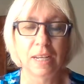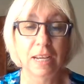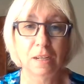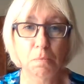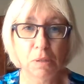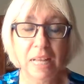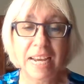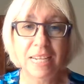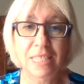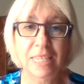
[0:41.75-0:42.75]
in a
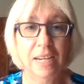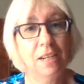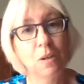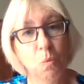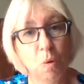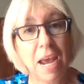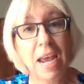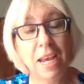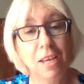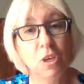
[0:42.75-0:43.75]
place and in a
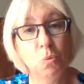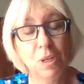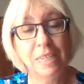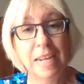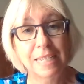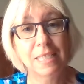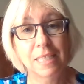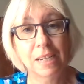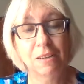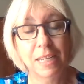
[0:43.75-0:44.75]
way you wouldn't
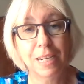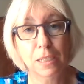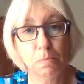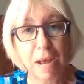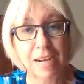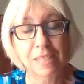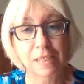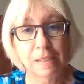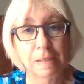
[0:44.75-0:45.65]
necessarily expect.